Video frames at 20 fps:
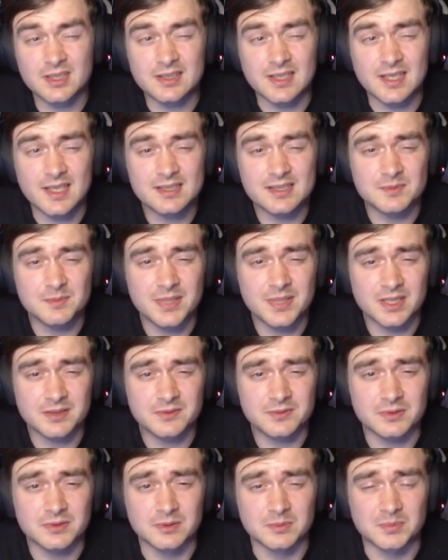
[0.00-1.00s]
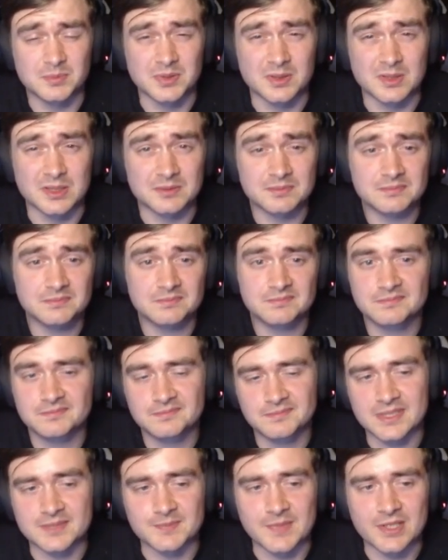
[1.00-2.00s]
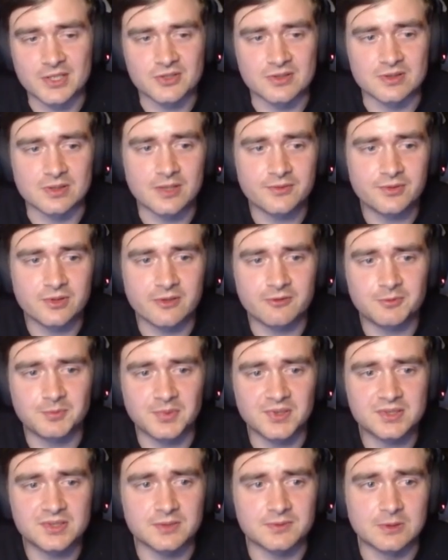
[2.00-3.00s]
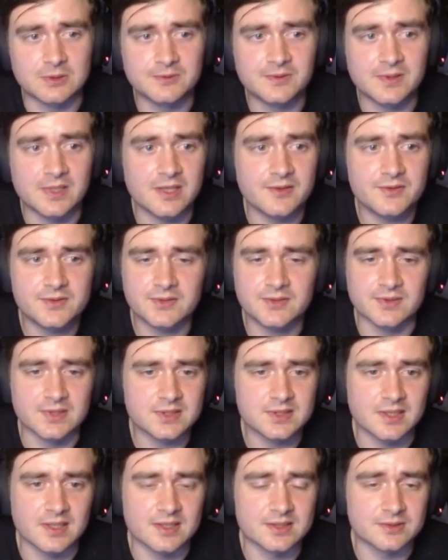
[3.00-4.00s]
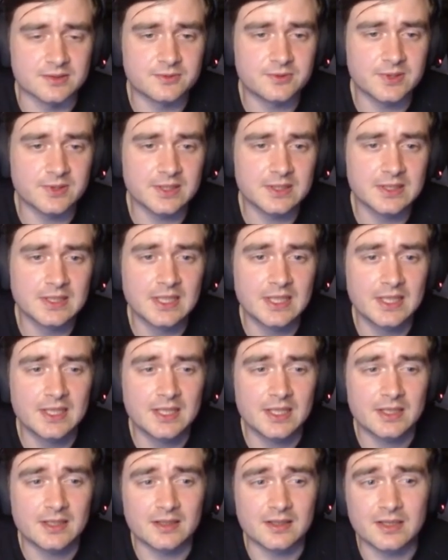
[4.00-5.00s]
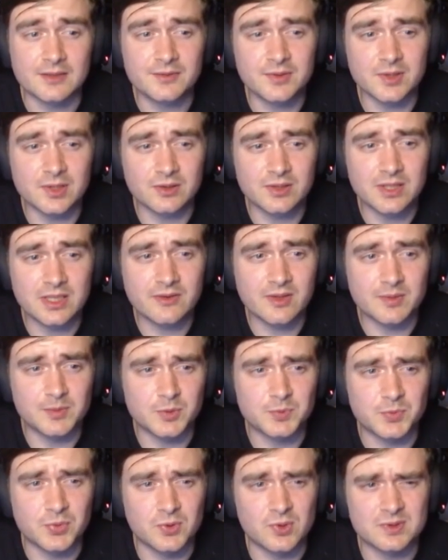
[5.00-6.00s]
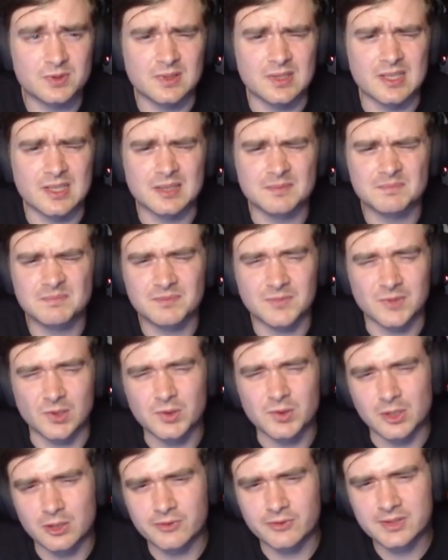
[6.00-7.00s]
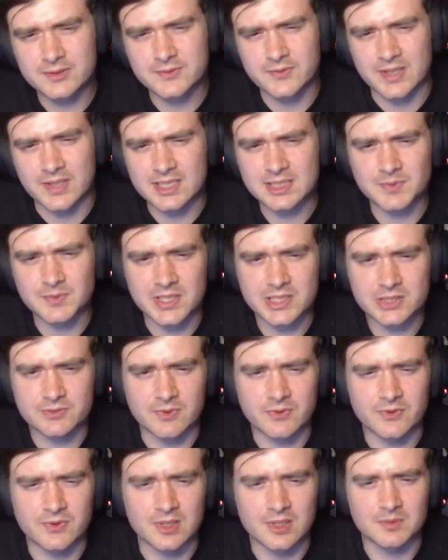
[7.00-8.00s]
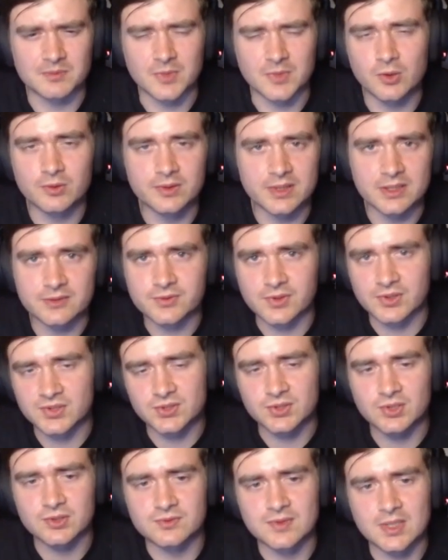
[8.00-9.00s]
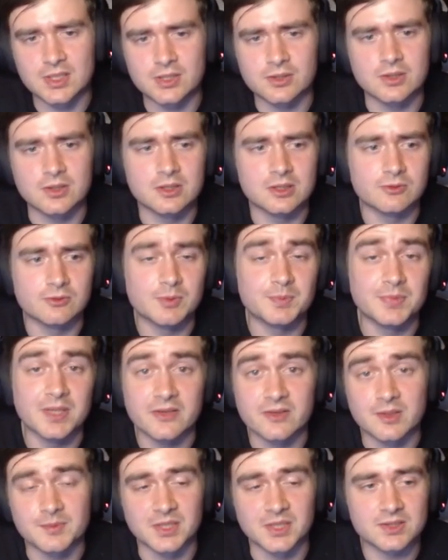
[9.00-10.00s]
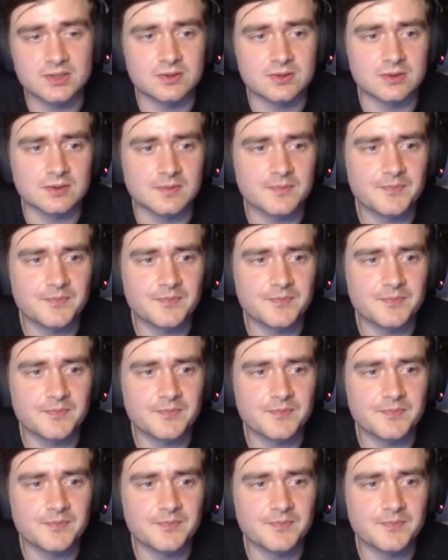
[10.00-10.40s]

as impactful, but as mentioned, if you have Priest of Old Faiths, these guys are free. If you don't have them on board, like, don't always face bash with them, only if you're certain that you're going to replay them next turn.